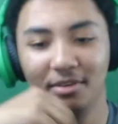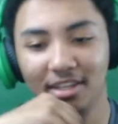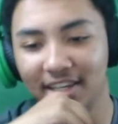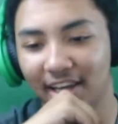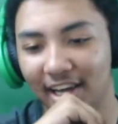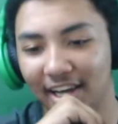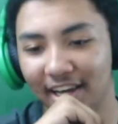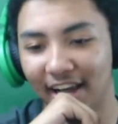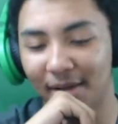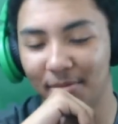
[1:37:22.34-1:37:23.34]
really.
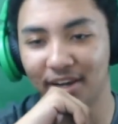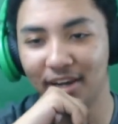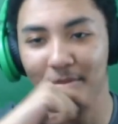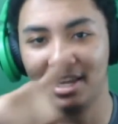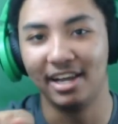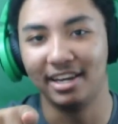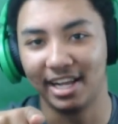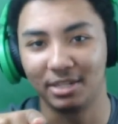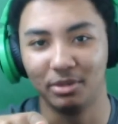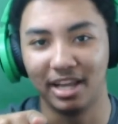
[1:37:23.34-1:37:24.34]
I'm gonna be on
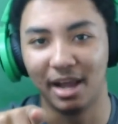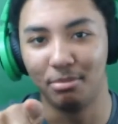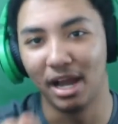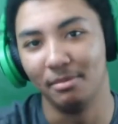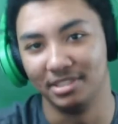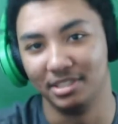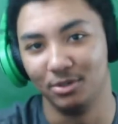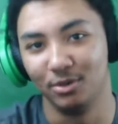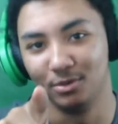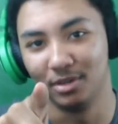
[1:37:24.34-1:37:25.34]
next week. I promise you.
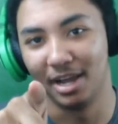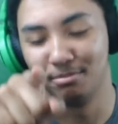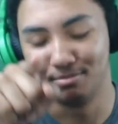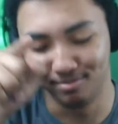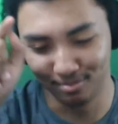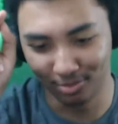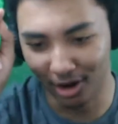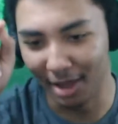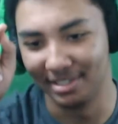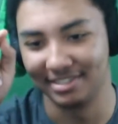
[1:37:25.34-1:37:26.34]
I
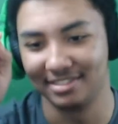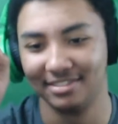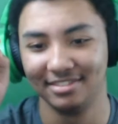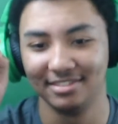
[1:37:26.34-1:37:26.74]
promise.